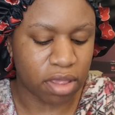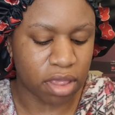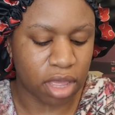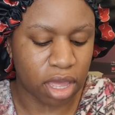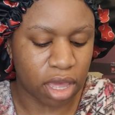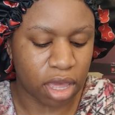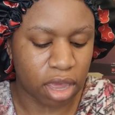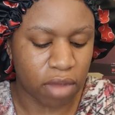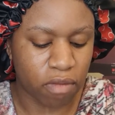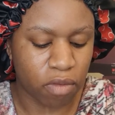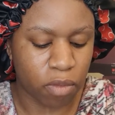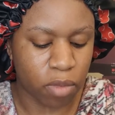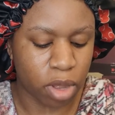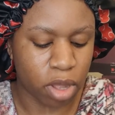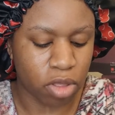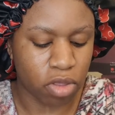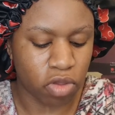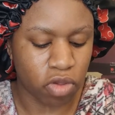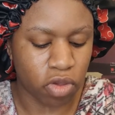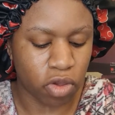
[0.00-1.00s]
to take
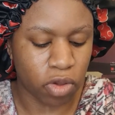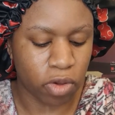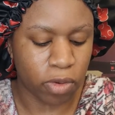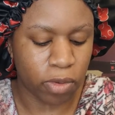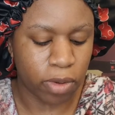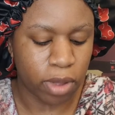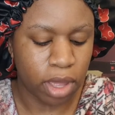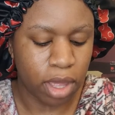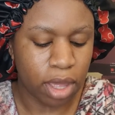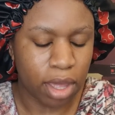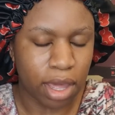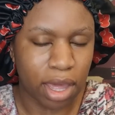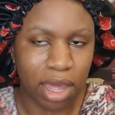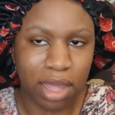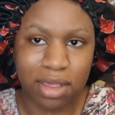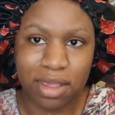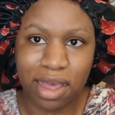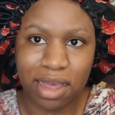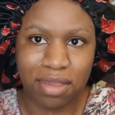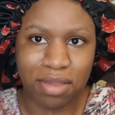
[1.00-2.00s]
everyone to
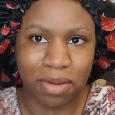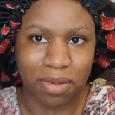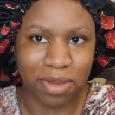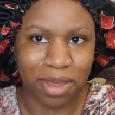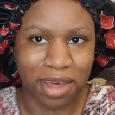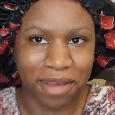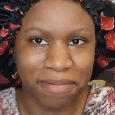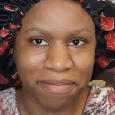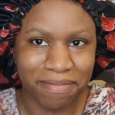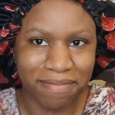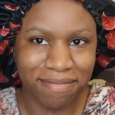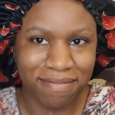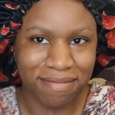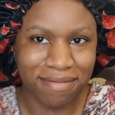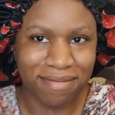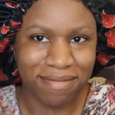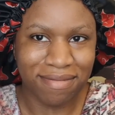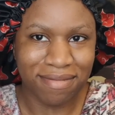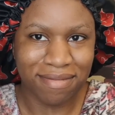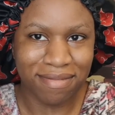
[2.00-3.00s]
a sex hotel.
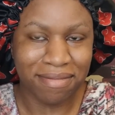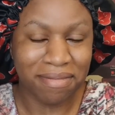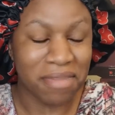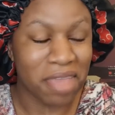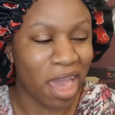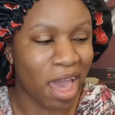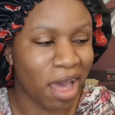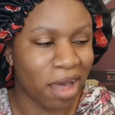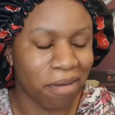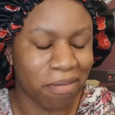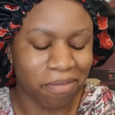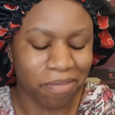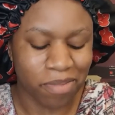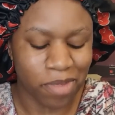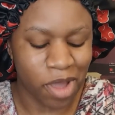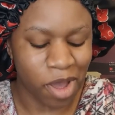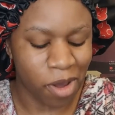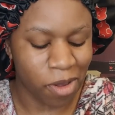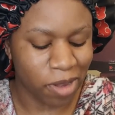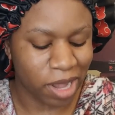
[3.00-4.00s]
Yeah,
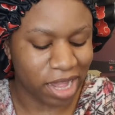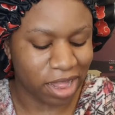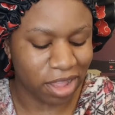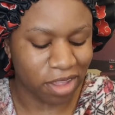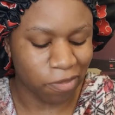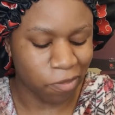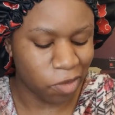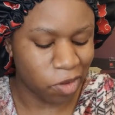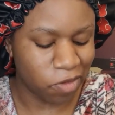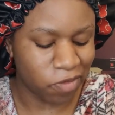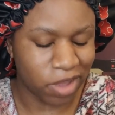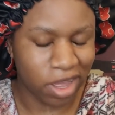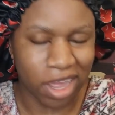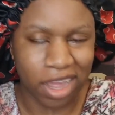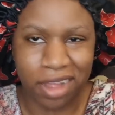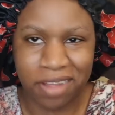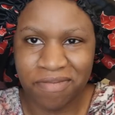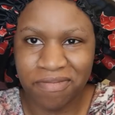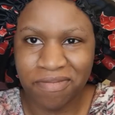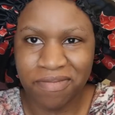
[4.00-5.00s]
no, like this
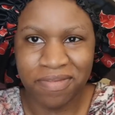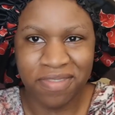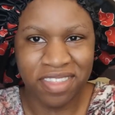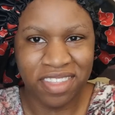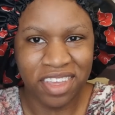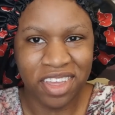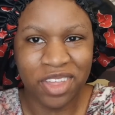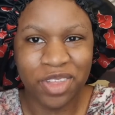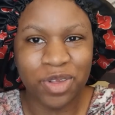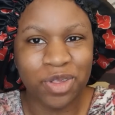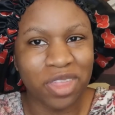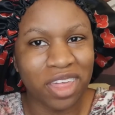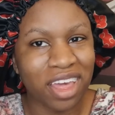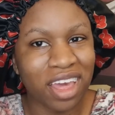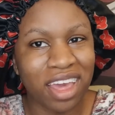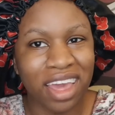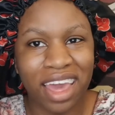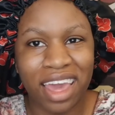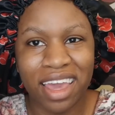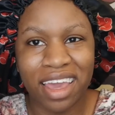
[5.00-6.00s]
movie, you think
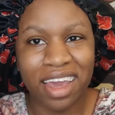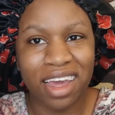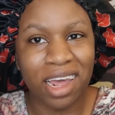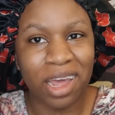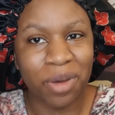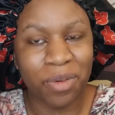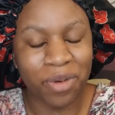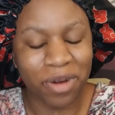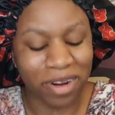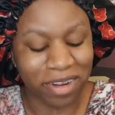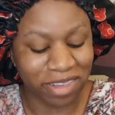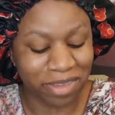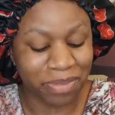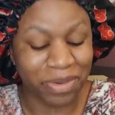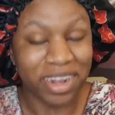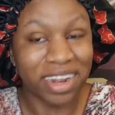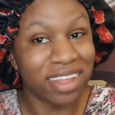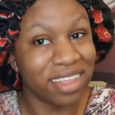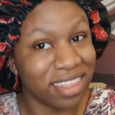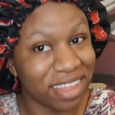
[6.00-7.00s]
it can't get any worse,
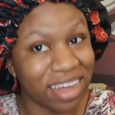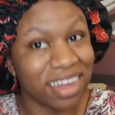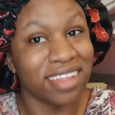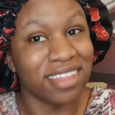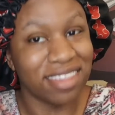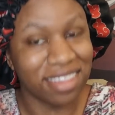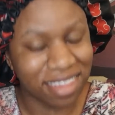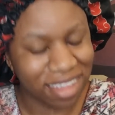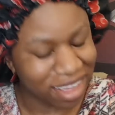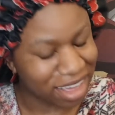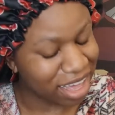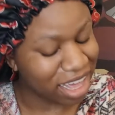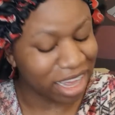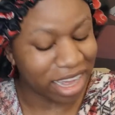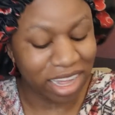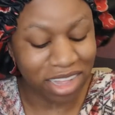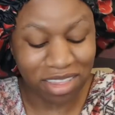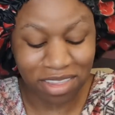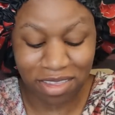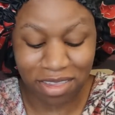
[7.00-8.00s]
but it does. It
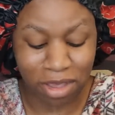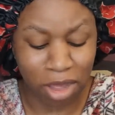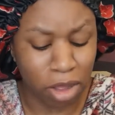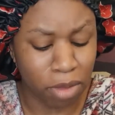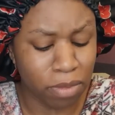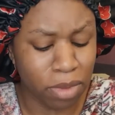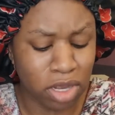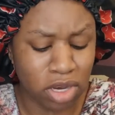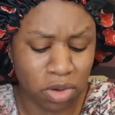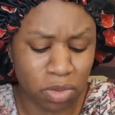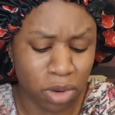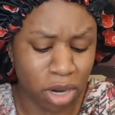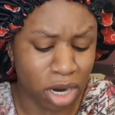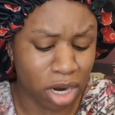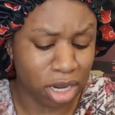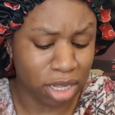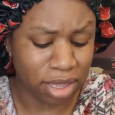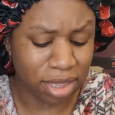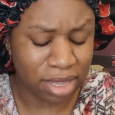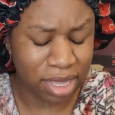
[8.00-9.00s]
gets so much
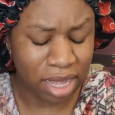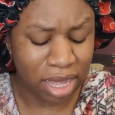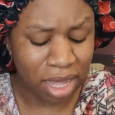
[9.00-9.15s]
worse.